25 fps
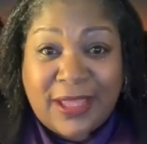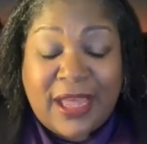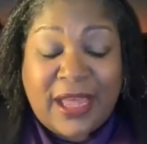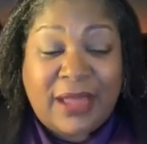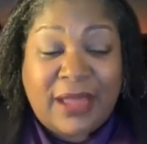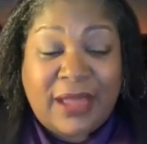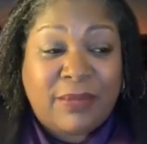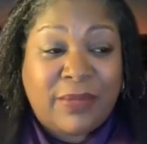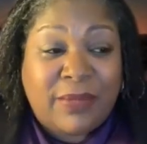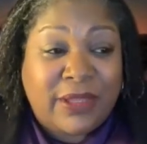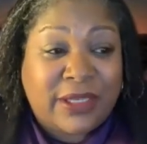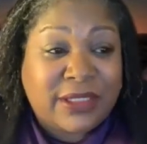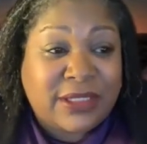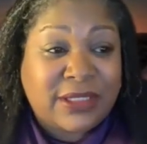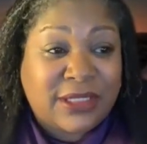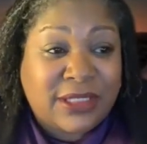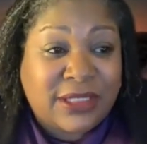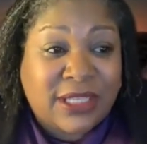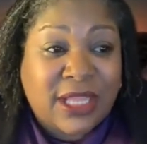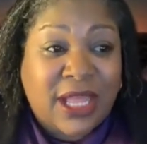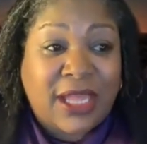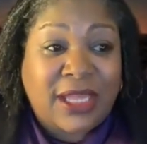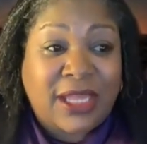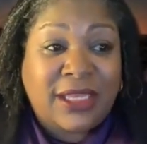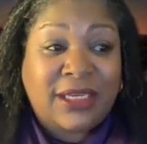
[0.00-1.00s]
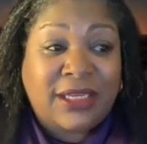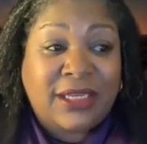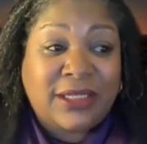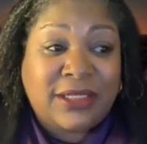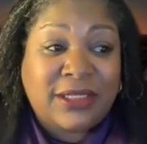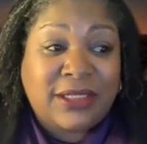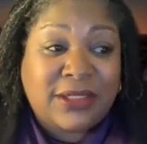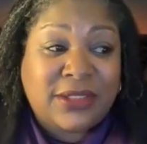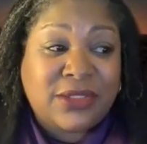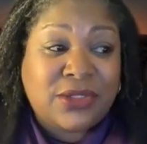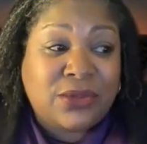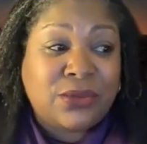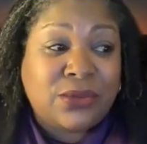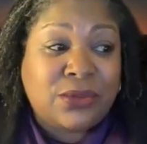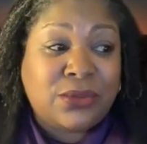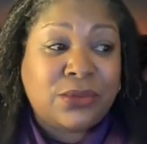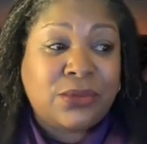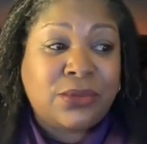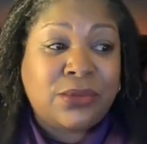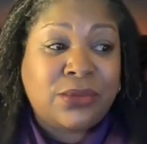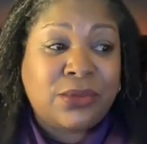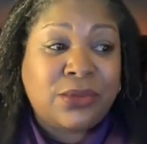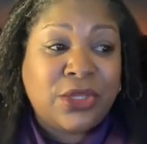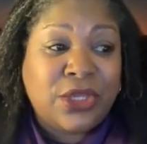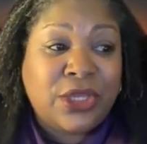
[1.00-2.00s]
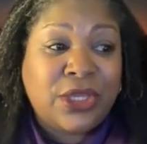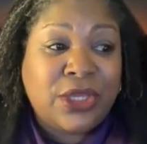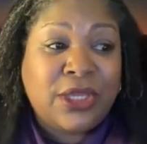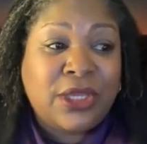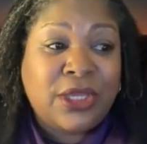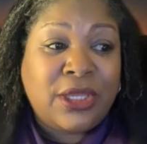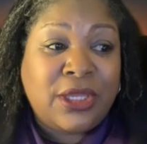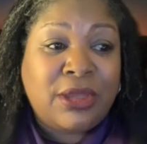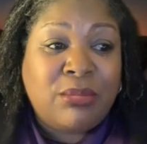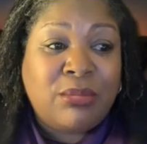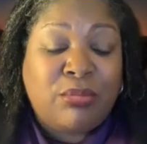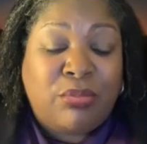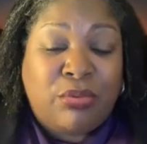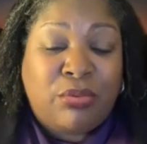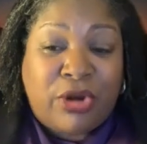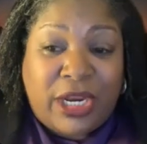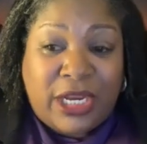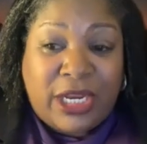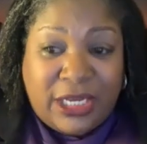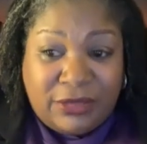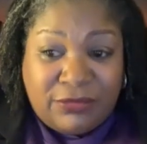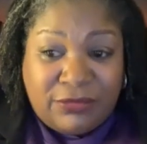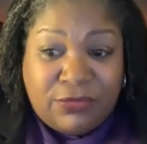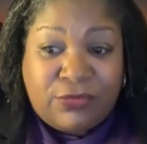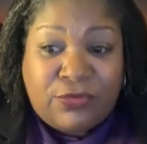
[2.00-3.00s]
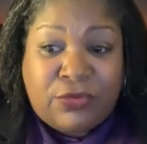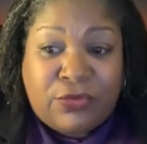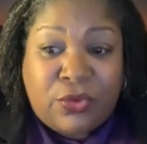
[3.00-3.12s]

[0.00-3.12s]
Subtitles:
I'm excited to bring